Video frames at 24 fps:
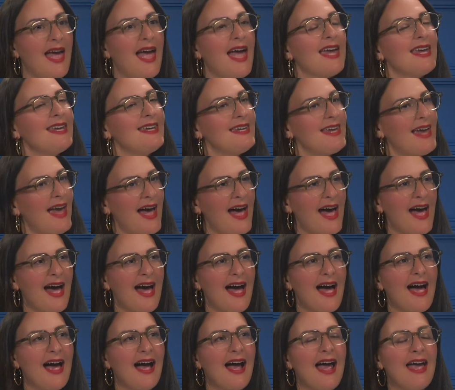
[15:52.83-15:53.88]

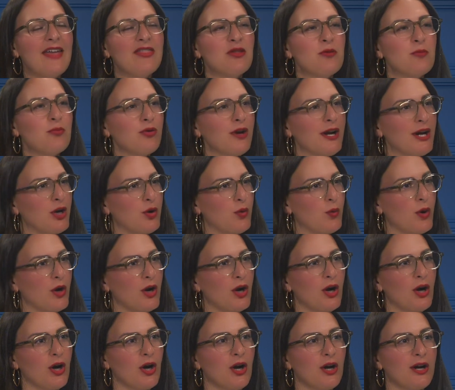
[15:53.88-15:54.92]
Yeah, and the
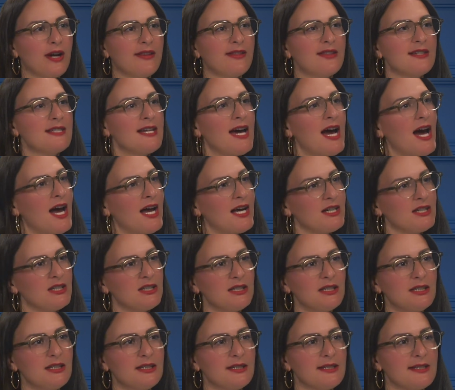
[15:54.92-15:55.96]
brickwork and the
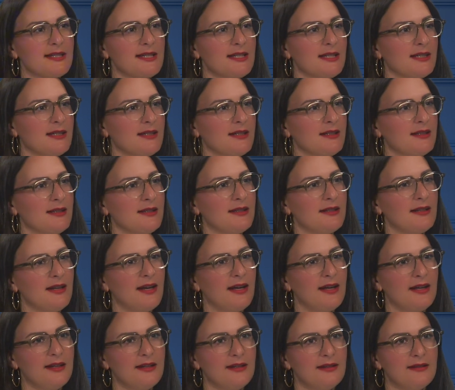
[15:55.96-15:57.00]
tiles and
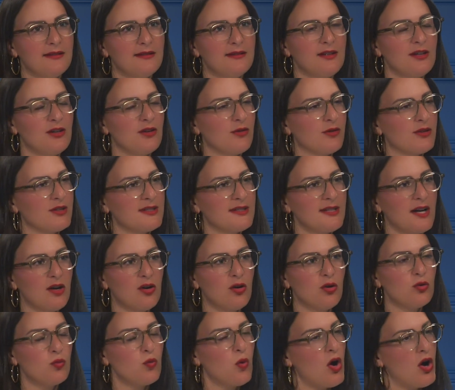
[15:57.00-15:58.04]
you know, the
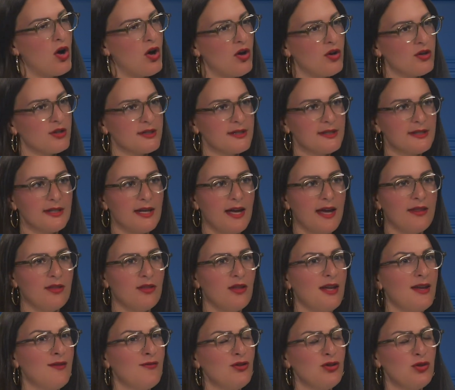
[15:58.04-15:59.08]
stuccoed walls and
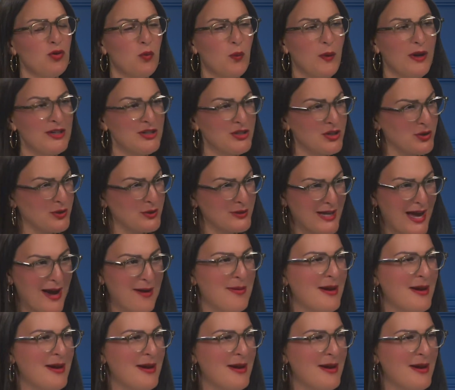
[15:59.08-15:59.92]
even the windows. I